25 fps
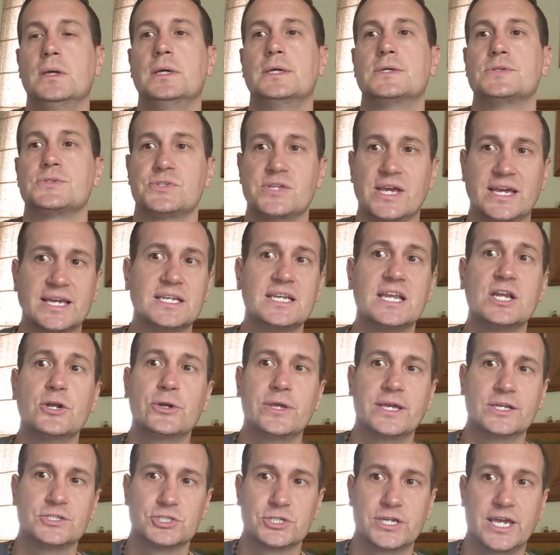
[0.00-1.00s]

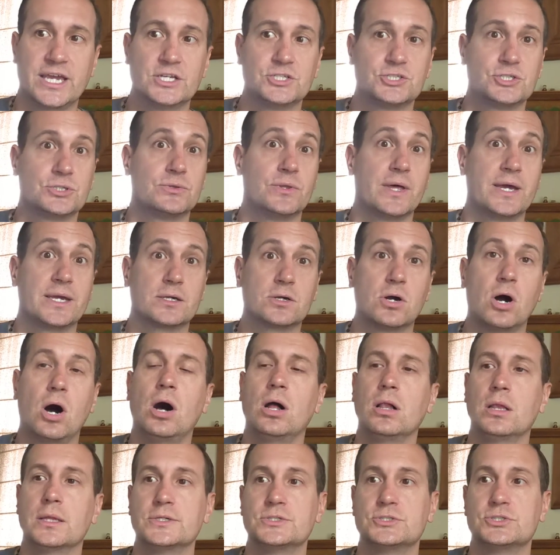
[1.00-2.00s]
Secondary education like
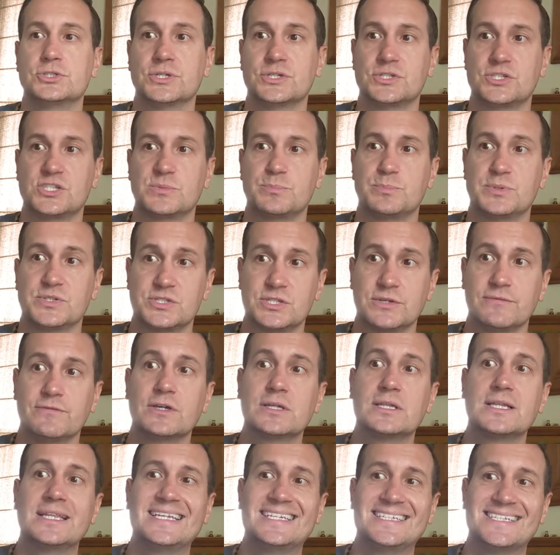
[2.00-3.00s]
college is
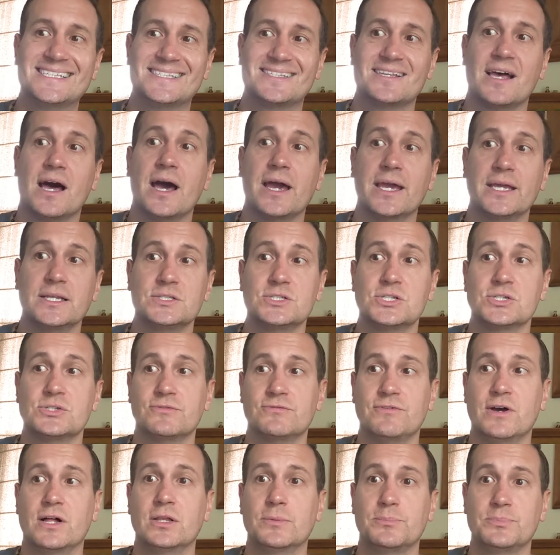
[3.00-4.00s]
specifically designed to
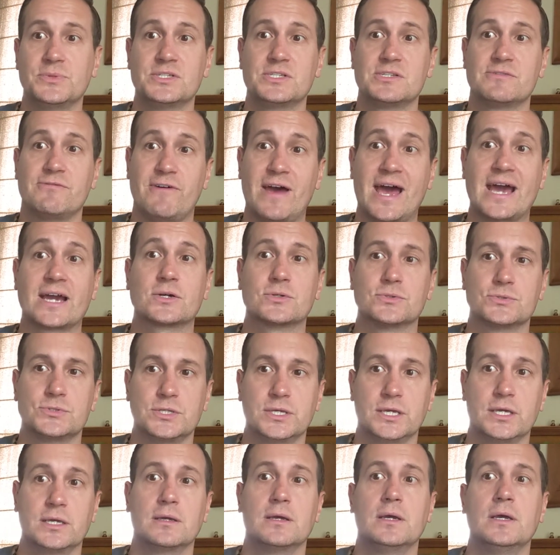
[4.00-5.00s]
develop this
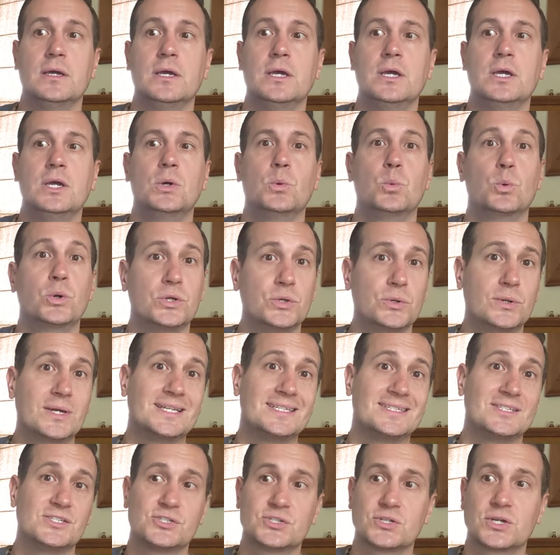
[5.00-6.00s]
faculty where you
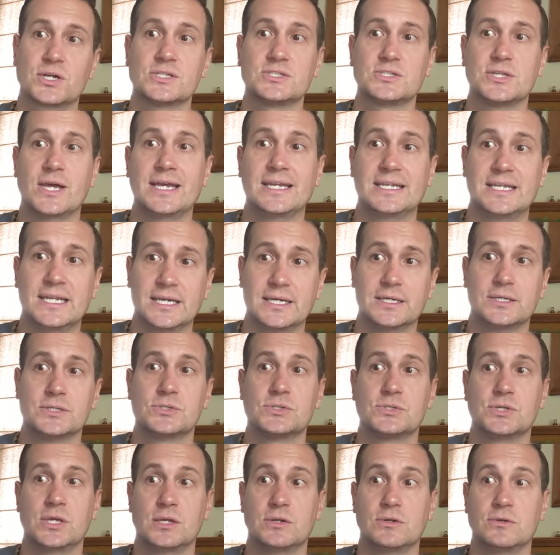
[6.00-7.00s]
can discuss
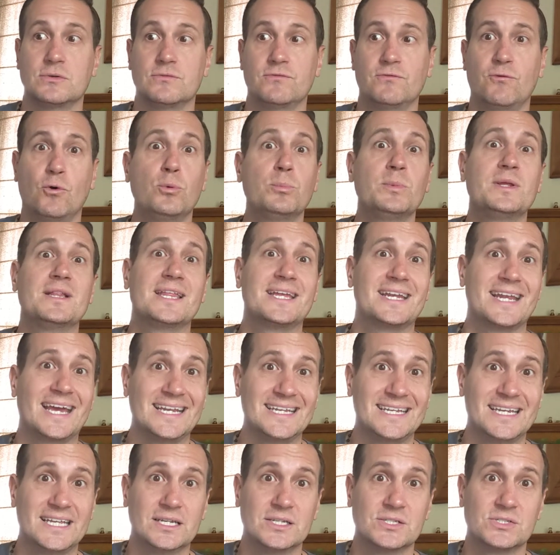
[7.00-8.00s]
ideas and formulate
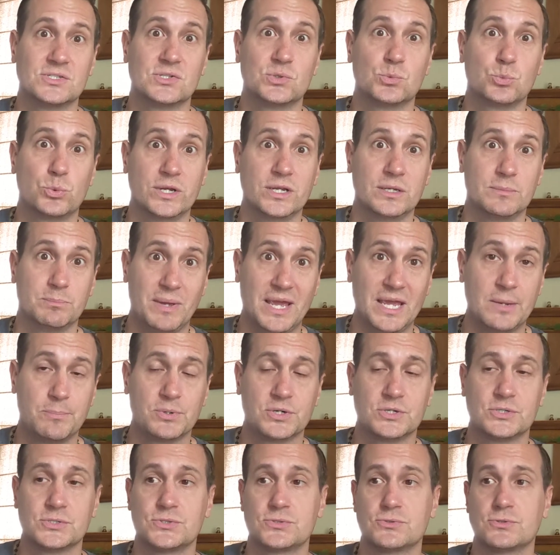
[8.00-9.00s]
ideas in written
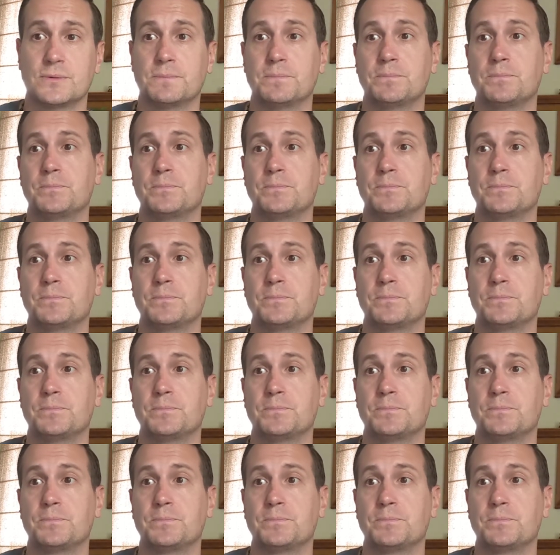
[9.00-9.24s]
papers.